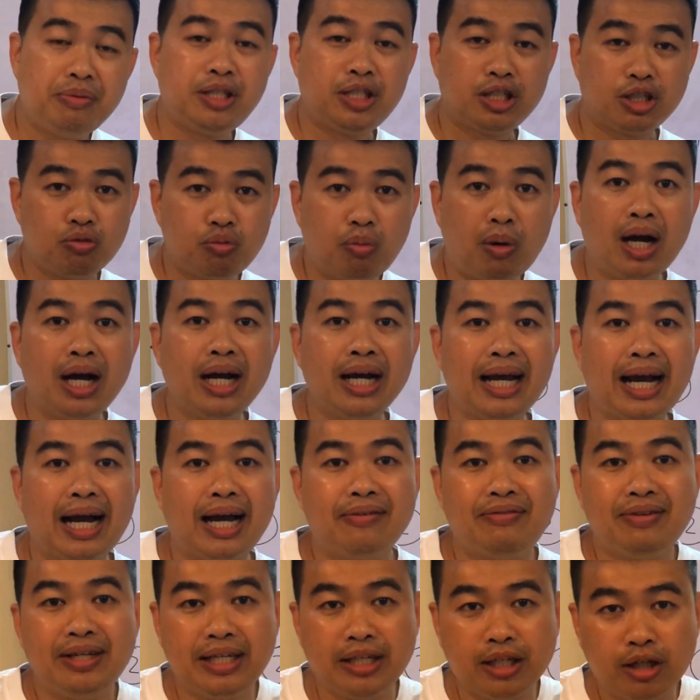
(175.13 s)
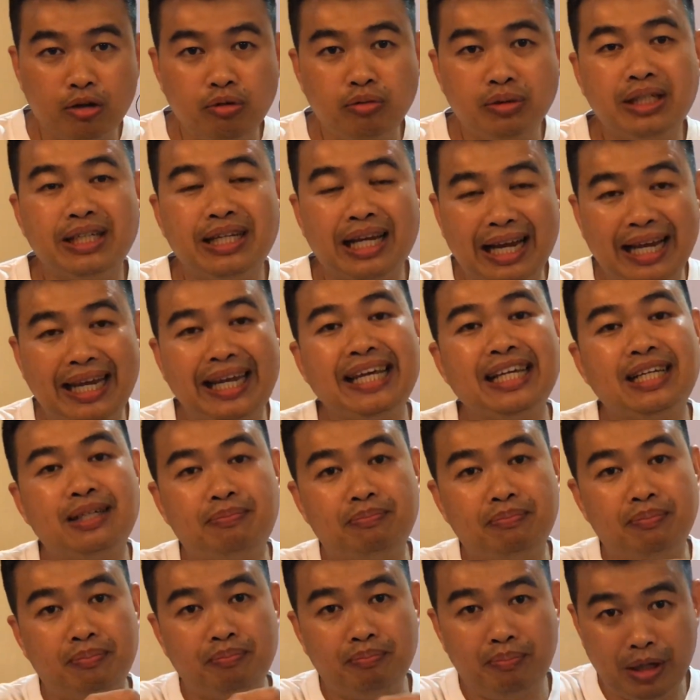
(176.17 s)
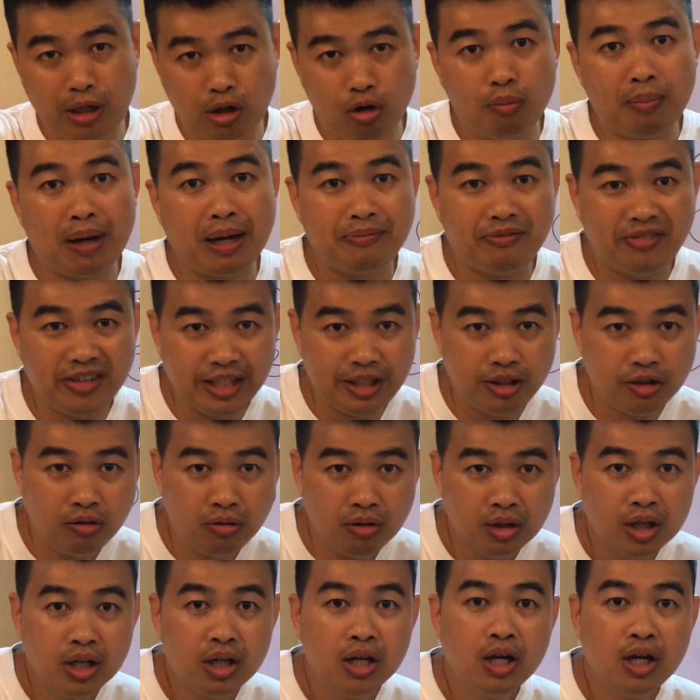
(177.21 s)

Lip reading: which is why I've included a link below my video